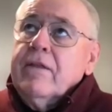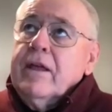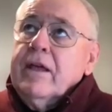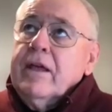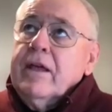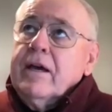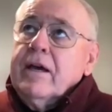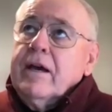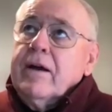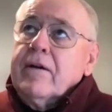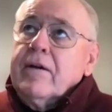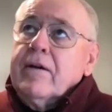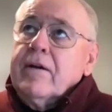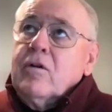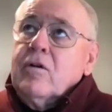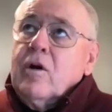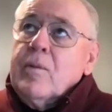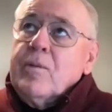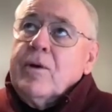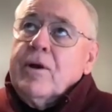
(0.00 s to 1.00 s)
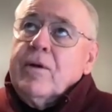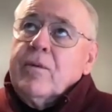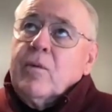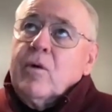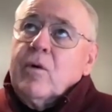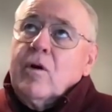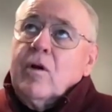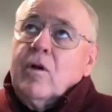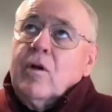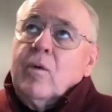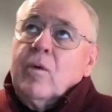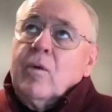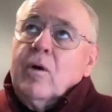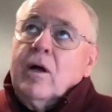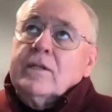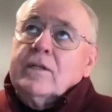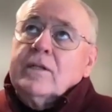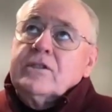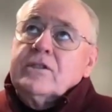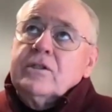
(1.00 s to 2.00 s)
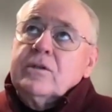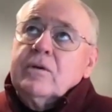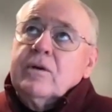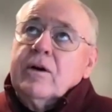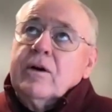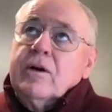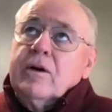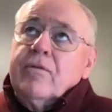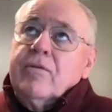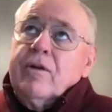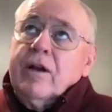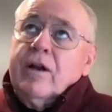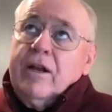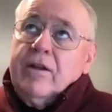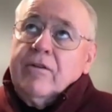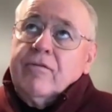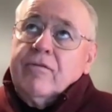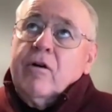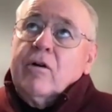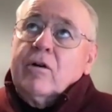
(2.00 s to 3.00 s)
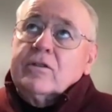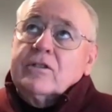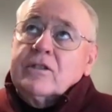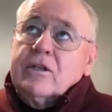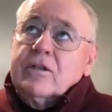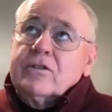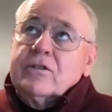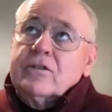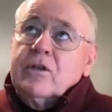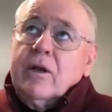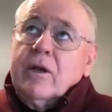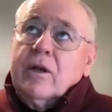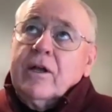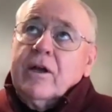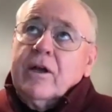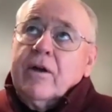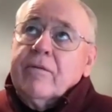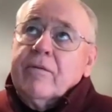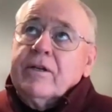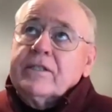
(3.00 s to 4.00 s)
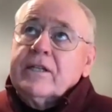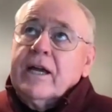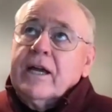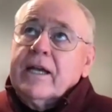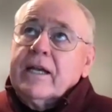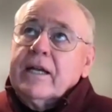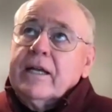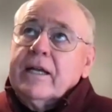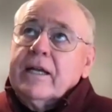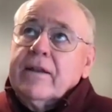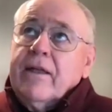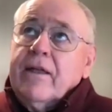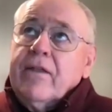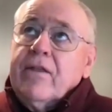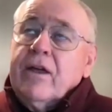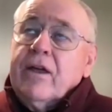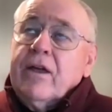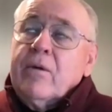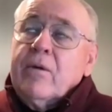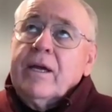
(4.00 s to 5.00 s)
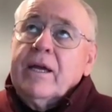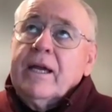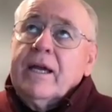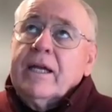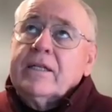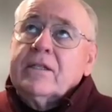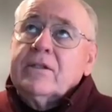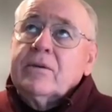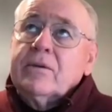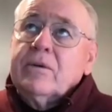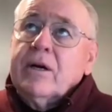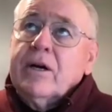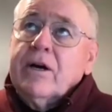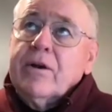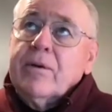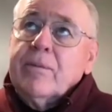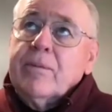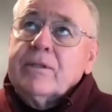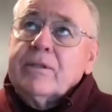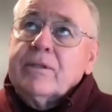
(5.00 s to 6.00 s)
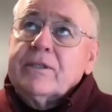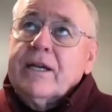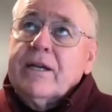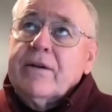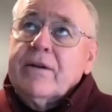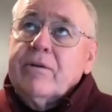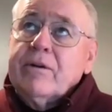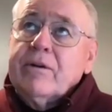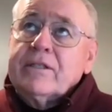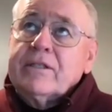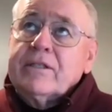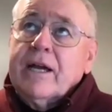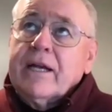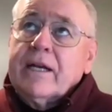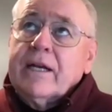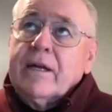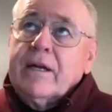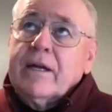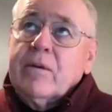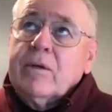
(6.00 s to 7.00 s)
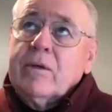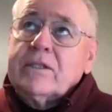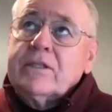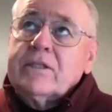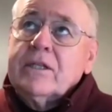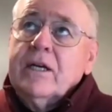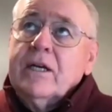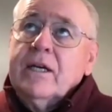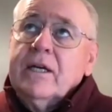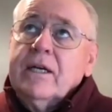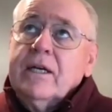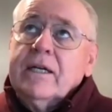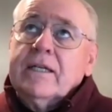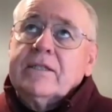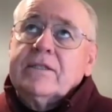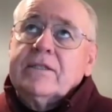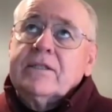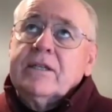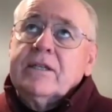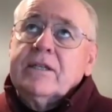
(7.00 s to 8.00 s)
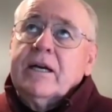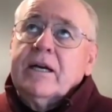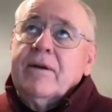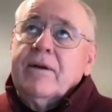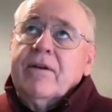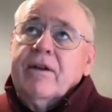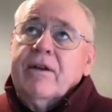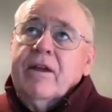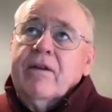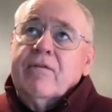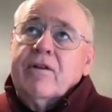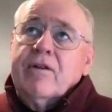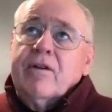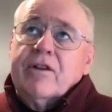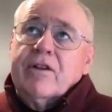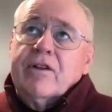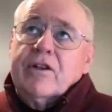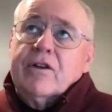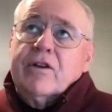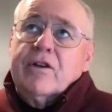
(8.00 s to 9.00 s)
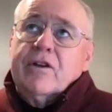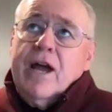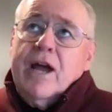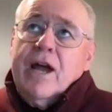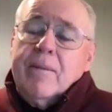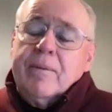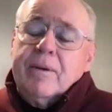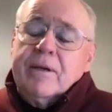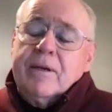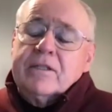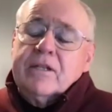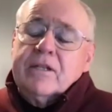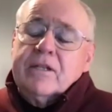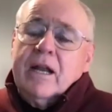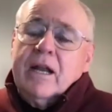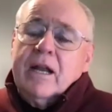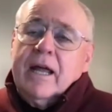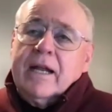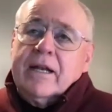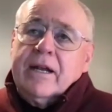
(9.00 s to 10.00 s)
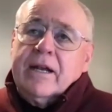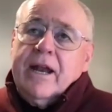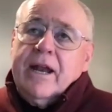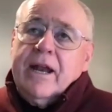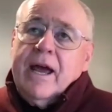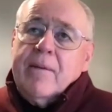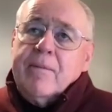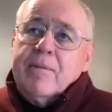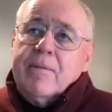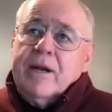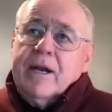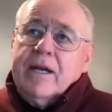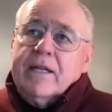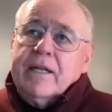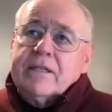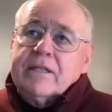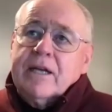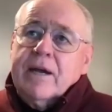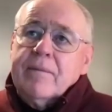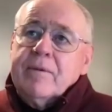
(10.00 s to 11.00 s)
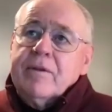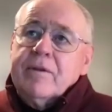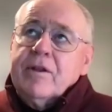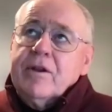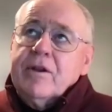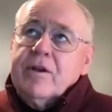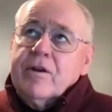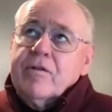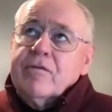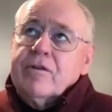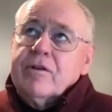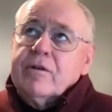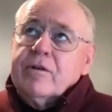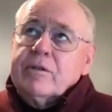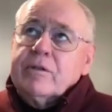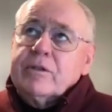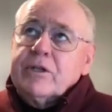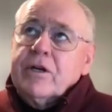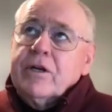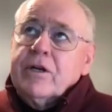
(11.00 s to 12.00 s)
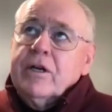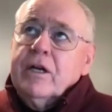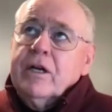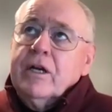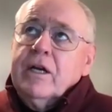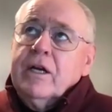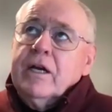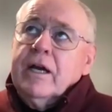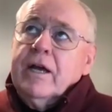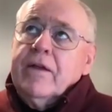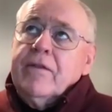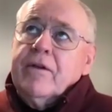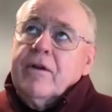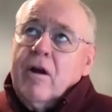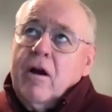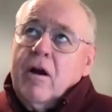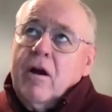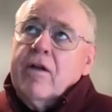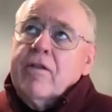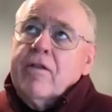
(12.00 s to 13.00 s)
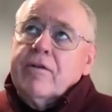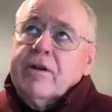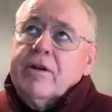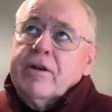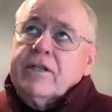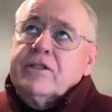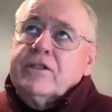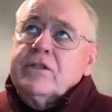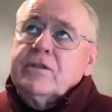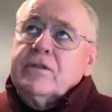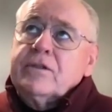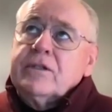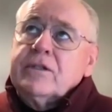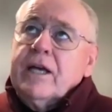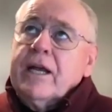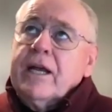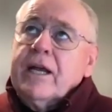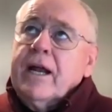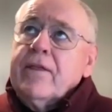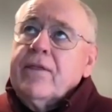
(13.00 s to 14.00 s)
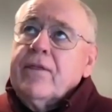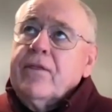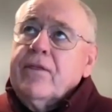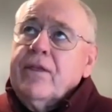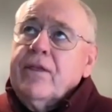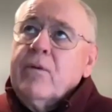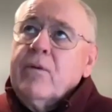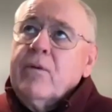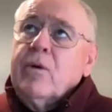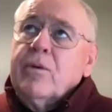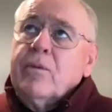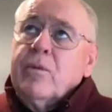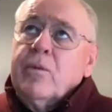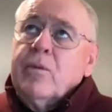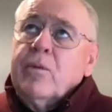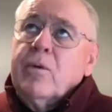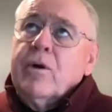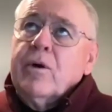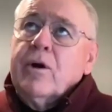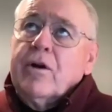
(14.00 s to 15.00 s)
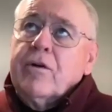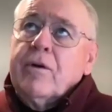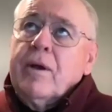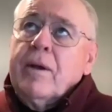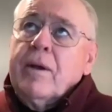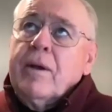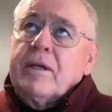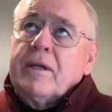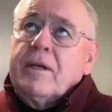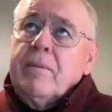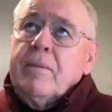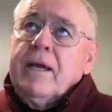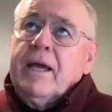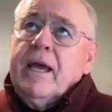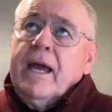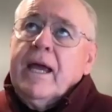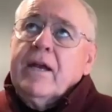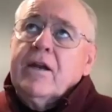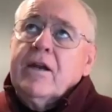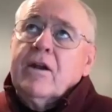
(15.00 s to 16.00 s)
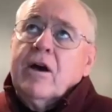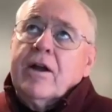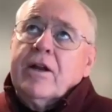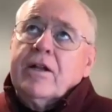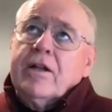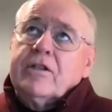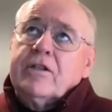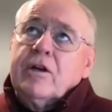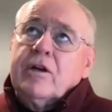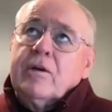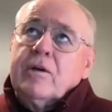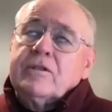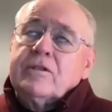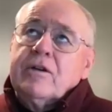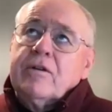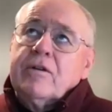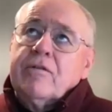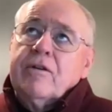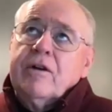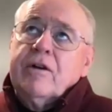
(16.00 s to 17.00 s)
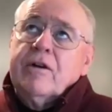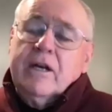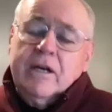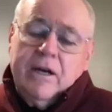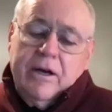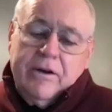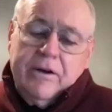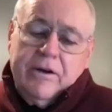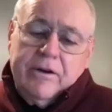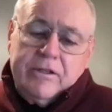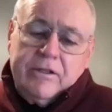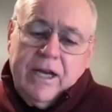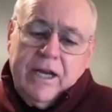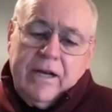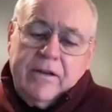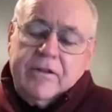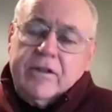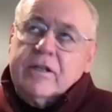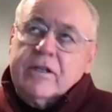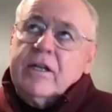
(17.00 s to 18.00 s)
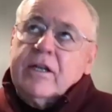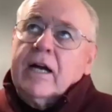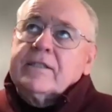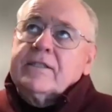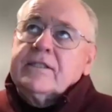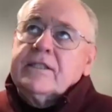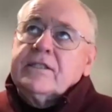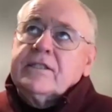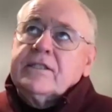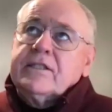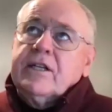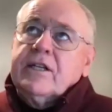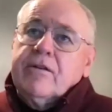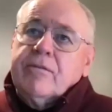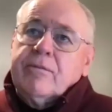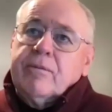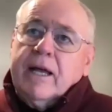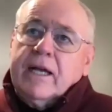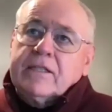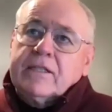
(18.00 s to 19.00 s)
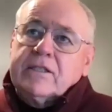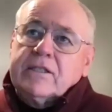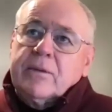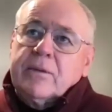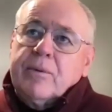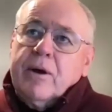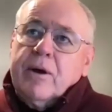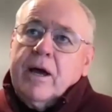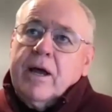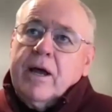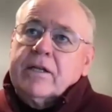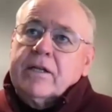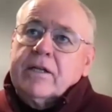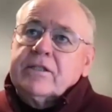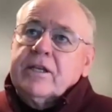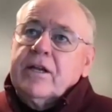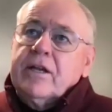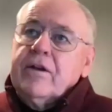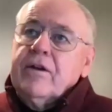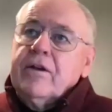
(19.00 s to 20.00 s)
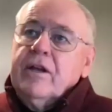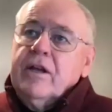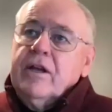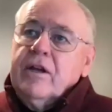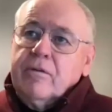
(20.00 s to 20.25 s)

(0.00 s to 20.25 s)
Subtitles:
The corporate world wants to really focus solely on recycling. They think we can get to 100% recycling, which is even if it could happen, is not likely to happen anytime in the near future. And there are other issues that I think agreement can be gained on in terms of understanding the toxicity of plastic products and